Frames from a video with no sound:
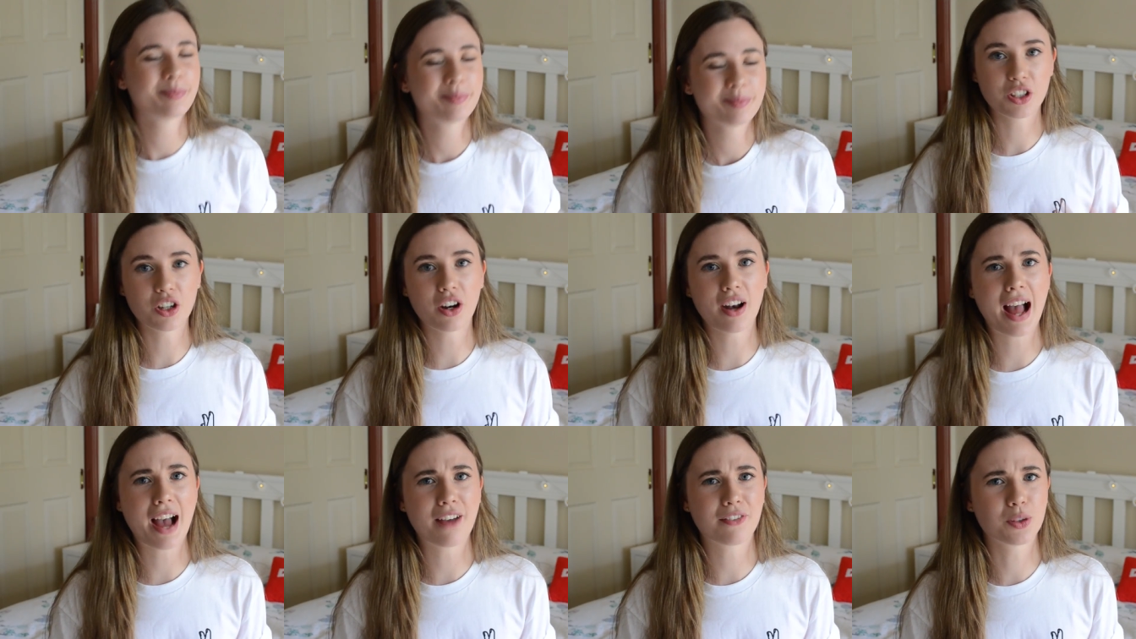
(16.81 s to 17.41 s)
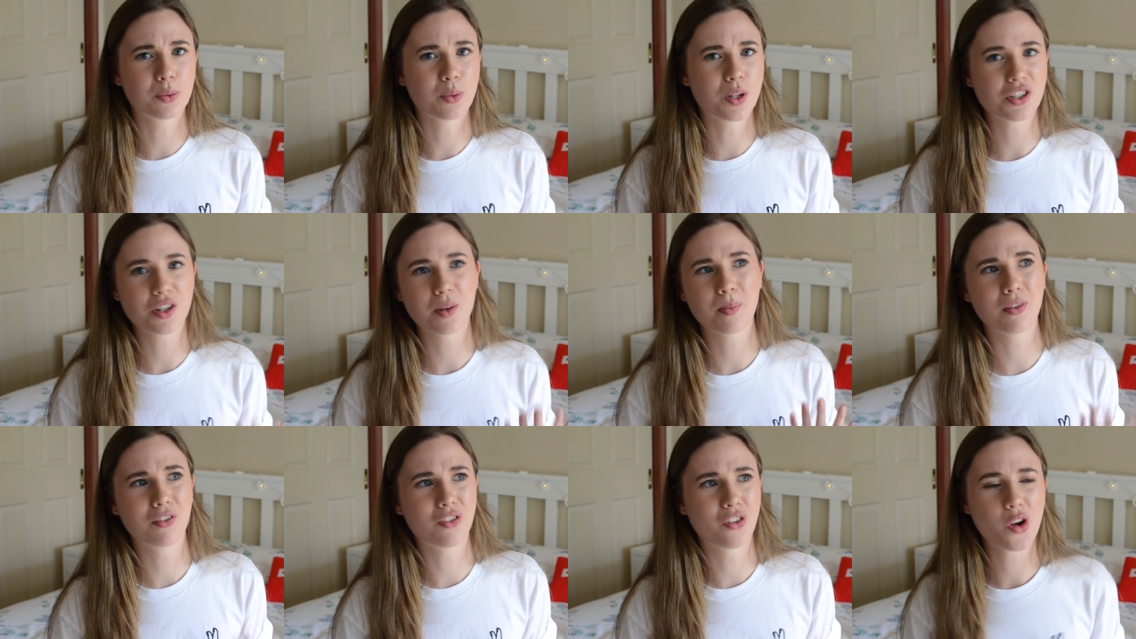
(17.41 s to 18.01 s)
You don't have to watch
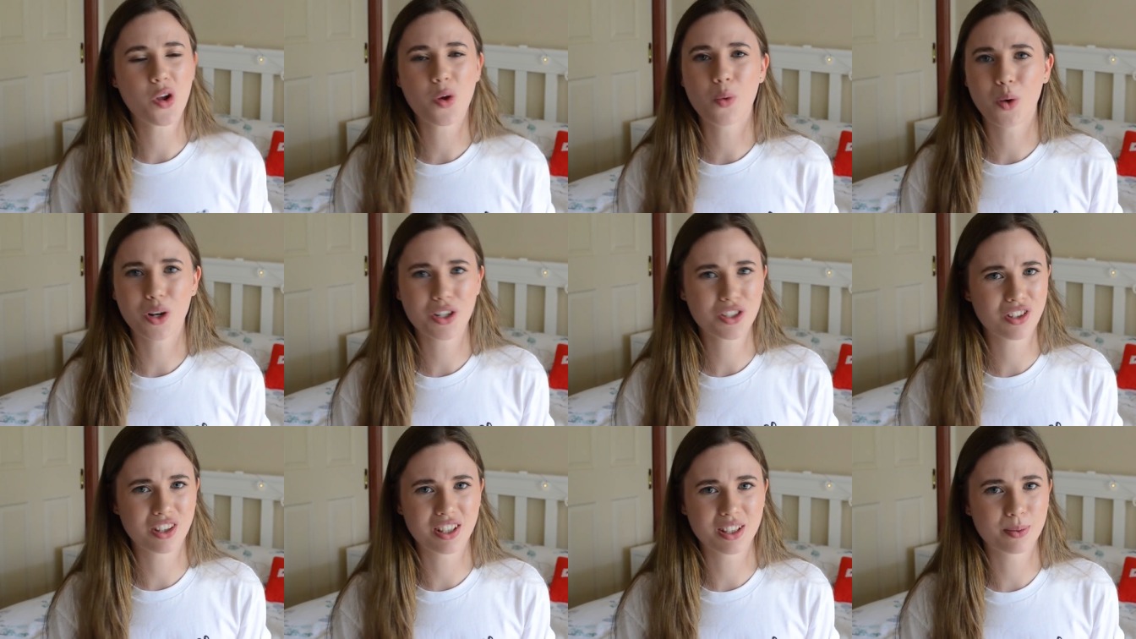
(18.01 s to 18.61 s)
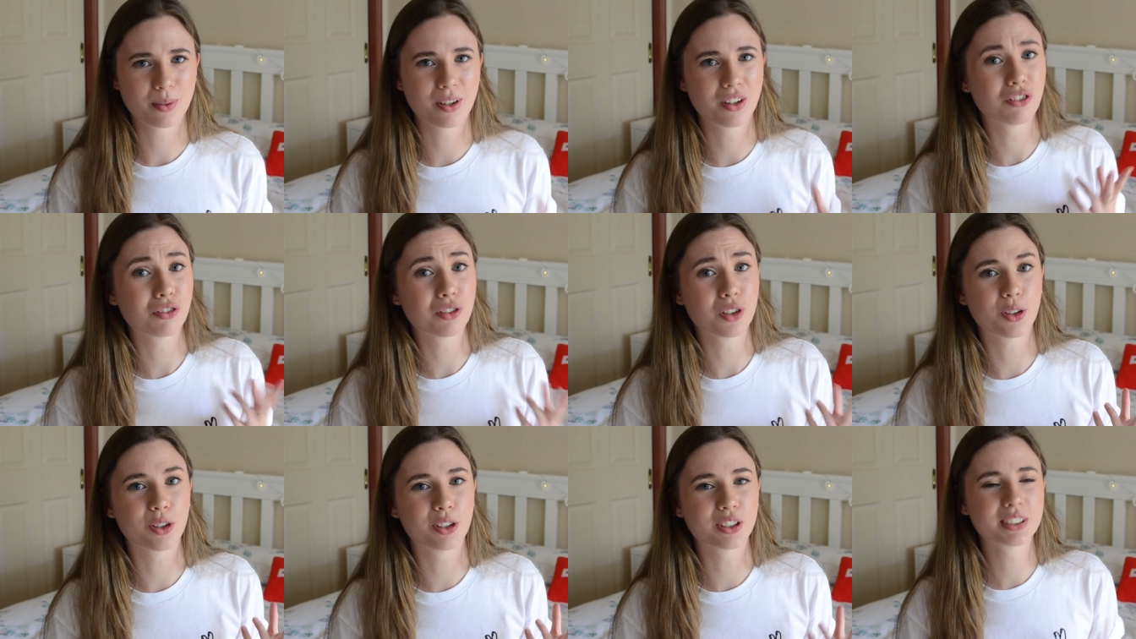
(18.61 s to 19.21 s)
it before you watch this one, of
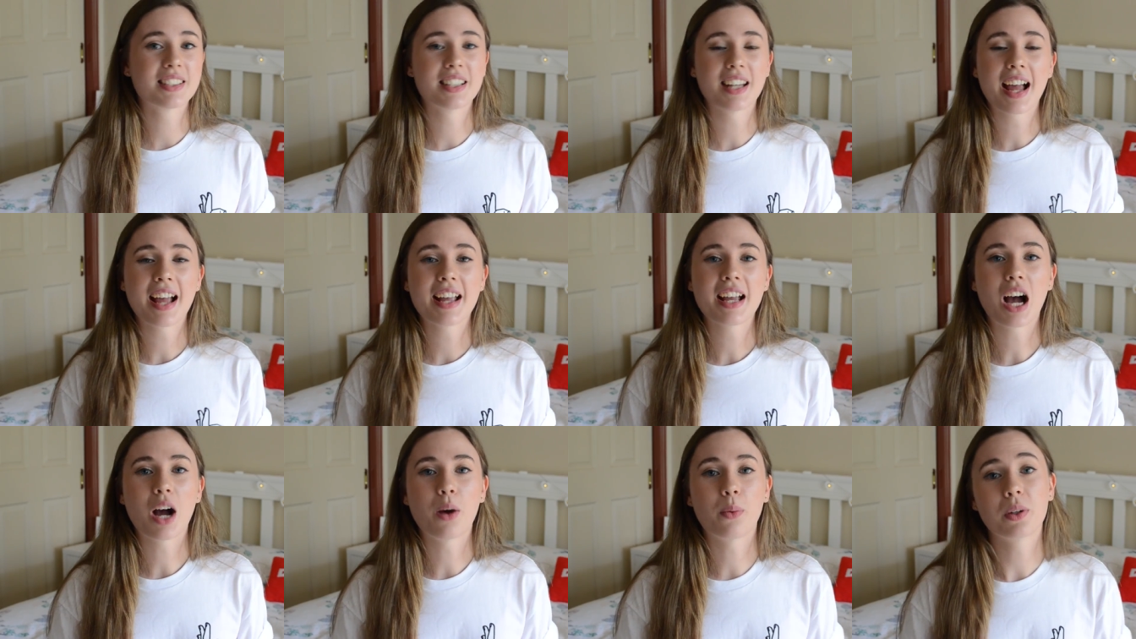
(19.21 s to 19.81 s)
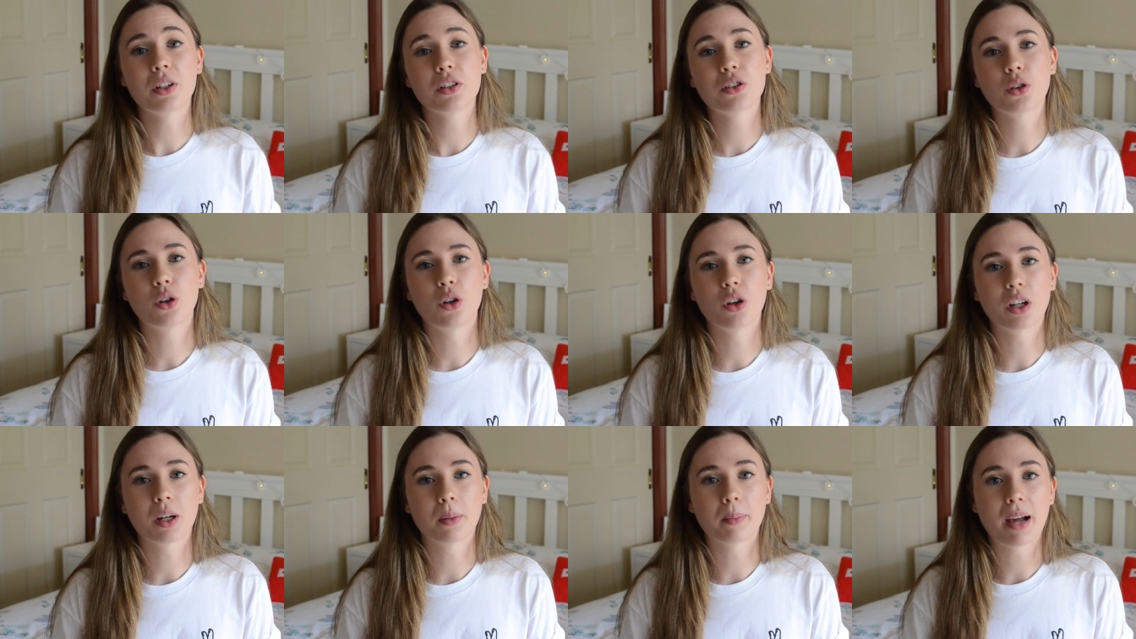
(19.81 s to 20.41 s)
course. Today, I want to
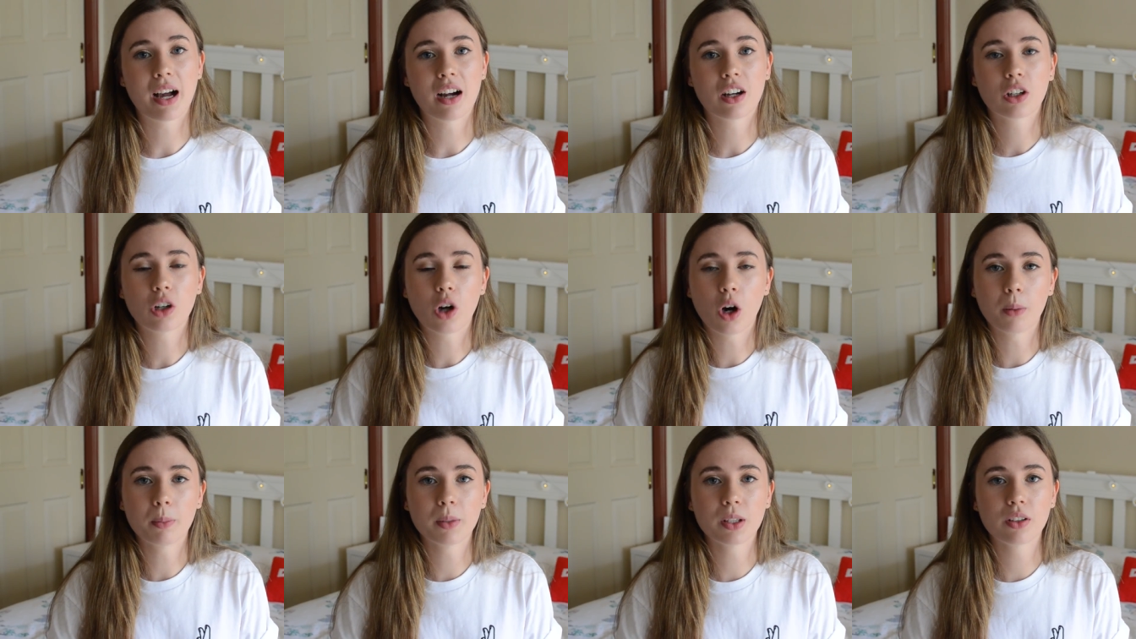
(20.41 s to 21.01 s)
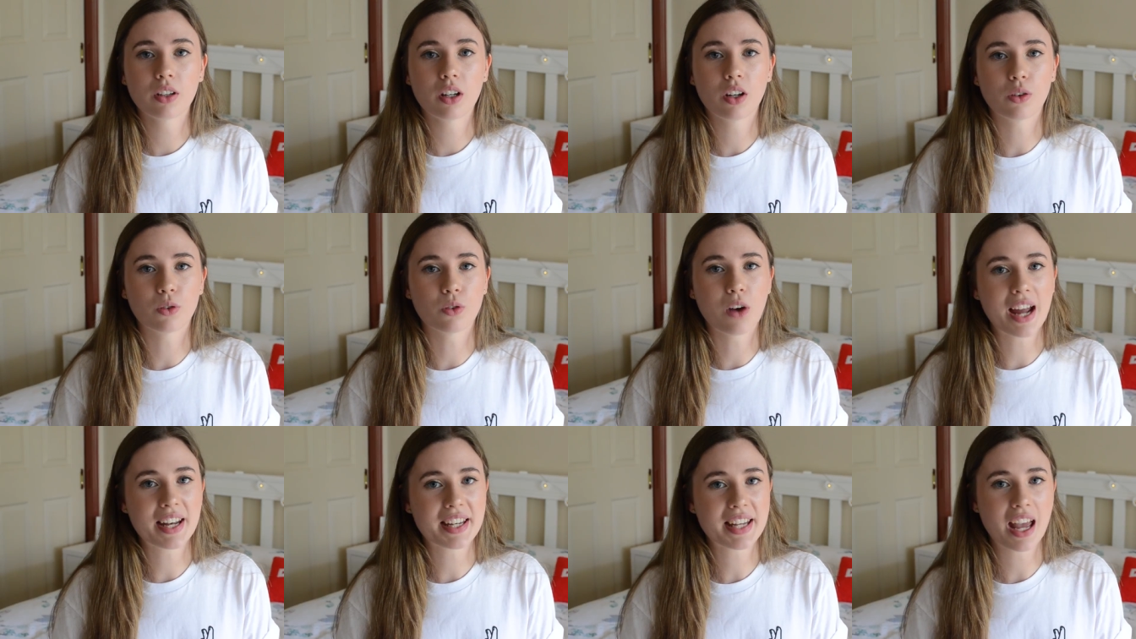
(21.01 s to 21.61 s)
talk about common rat